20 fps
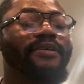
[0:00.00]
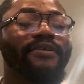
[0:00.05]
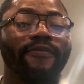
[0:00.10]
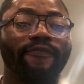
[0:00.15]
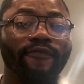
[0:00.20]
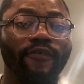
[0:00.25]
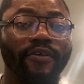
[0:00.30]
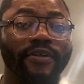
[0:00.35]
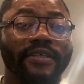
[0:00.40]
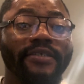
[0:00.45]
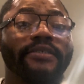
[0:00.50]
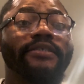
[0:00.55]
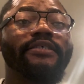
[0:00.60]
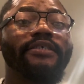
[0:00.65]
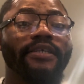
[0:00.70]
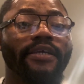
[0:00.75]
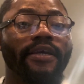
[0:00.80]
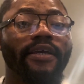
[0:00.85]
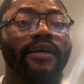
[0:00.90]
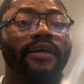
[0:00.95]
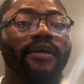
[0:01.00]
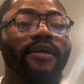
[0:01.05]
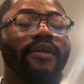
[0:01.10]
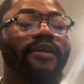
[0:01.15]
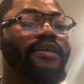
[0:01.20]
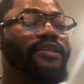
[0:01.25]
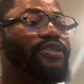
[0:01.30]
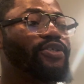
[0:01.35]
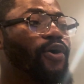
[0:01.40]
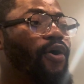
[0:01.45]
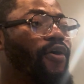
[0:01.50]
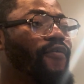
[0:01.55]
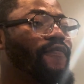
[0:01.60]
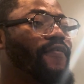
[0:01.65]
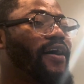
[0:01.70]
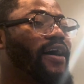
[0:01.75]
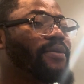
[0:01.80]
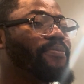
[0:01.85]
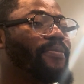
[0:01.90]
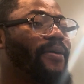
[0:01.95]
for this year is
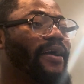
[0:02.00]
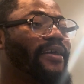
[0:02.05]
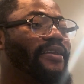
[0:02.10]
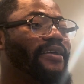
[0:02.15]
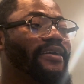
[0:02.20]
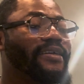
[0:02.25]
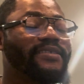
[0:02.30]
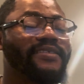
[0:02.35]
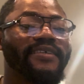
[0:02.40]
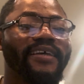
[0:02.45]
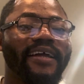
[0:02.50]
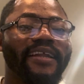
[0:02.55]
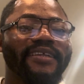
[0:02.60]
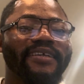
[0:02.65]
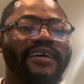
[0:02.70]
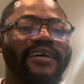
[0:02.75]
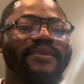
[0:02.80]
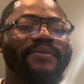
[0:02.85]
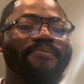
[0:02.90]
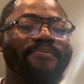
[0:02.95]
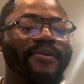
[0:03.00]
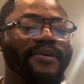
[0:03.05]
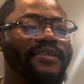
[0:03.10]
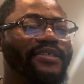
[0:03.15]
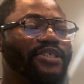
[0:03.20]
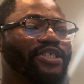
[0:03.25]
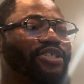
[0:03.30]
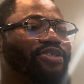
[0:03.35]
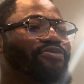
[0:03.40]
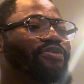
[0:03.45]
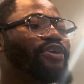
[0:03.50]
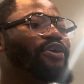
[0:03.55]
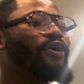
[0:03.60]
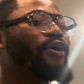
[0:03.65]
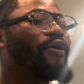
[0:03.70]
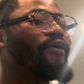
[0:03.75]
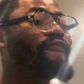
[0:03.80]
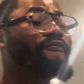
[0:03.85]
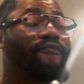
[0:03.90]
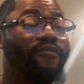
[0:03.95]
offered by the Italian Ministry
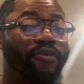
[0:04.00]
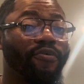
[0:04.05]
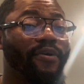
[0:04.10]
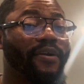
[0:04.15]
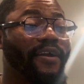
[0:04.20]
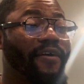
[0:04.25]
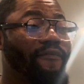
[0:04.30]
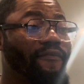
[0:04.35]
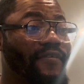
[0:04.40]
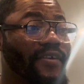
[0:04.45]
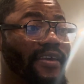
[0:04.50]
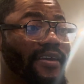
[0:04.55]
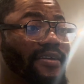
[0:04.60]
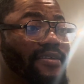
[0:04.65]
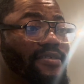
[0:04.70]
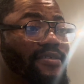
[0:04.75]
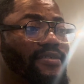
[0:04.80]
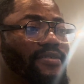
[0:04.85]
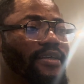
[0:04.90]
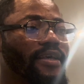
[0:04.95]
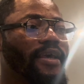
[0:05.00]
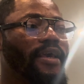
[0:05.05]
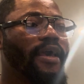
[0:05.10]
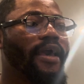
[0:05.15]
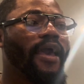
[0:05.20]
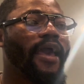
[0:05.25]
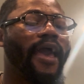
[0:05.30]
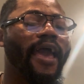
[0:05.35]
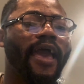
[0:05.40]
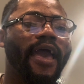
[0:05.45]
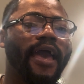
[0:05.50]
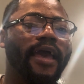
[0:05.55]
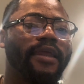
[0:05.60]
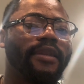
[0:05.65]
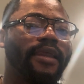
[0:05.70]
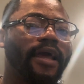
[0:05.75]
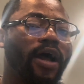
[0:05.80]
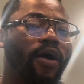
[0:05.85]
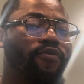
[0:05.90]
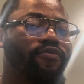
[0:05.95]
of Foreign Affairs.
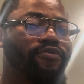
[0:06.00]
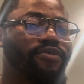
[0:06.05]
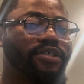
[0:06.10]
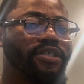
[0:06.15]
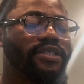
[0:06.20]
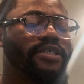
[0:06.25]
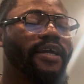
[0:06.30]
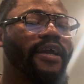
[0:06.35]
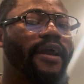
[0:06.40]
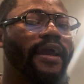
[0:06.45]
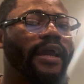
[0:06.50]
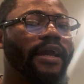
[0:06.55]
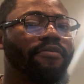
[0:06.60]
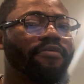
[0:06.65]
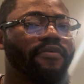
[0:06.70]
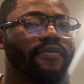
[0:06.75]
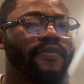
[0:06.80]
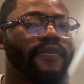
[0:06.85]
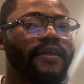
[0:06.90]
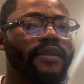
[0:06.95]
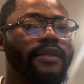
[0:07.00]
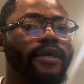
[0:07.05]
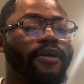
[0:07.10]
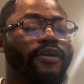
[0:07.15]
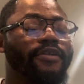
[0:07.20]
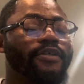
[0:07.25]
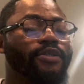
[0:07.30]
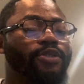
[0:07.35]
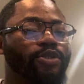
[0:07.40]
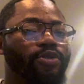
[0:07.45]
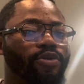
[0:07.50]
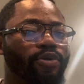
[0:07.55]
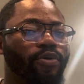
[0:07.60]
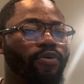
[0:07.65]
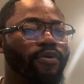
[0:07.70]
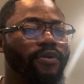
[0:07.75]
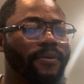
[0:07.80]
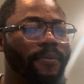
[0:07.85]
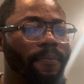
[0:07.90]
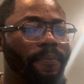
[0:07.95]
And I will share everything that you need to
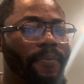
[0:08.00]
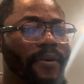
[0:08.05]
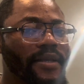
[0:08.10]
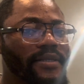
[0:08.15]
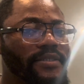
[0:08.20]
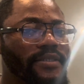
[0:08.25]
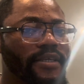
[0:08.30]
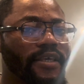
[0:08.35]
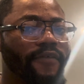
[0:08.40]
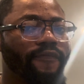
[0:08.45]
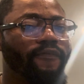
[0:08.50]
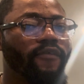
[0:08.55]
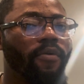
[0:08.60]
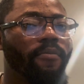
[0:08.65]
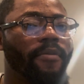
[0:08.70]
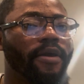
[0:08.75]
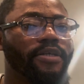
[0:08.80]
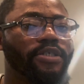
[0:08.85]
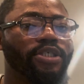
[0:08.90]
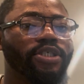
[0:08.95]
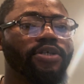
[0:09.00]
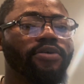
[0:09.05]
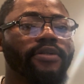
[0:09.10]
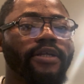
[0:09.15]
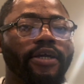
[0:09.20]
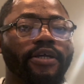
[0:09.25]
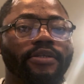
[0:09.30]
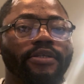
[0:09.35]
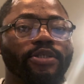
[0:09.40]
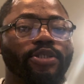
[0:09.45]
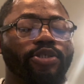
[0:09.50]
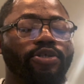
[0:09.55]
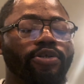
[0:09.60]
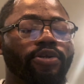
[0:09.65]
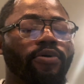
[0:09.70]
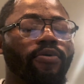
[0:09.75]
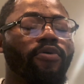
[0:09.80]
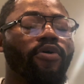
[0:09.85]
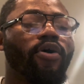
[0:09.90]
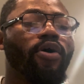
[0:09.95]
know, the basic information that you need to
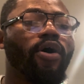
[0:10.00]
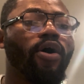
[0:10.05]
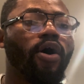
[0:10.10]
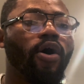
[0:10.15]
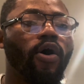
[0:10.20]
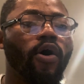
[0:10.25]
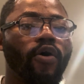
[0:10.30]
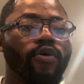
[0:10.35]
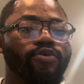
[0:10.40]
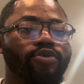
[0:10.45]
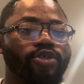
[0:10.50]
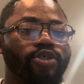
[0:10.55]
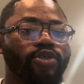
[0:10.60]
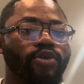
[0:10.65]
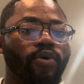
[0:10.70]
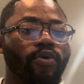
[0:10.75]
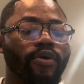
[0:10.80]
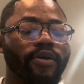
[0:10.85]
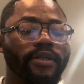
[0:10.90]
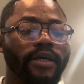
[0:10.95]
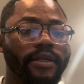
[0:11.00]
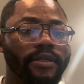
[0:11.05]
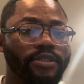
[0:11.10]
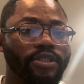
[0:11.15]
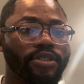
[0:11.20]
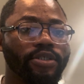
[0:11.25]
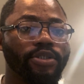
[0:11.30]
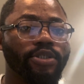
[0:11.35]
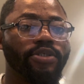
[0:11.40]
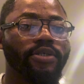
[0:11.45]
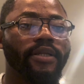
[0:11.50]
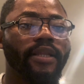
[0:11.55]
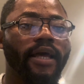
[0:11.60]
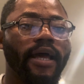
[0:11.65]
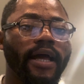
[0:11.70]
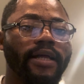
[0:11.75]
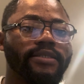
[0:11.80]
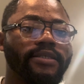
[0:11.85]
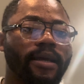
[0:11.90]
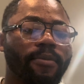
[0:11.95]
know. Also, in addition to
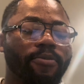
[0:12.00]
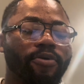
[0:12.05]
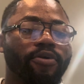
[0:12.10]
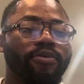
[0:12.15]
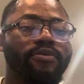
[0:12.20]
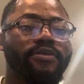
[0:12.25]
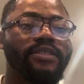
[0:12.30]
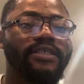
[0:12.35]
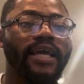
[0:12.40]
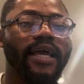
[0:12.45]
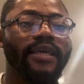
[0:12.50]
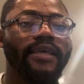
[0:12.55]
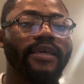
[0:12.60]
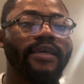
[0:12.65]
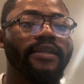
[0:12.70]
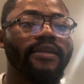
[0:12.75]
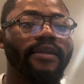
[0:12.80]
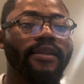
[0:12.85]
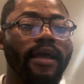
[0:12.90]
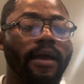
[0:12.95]
that, I'm going to tag in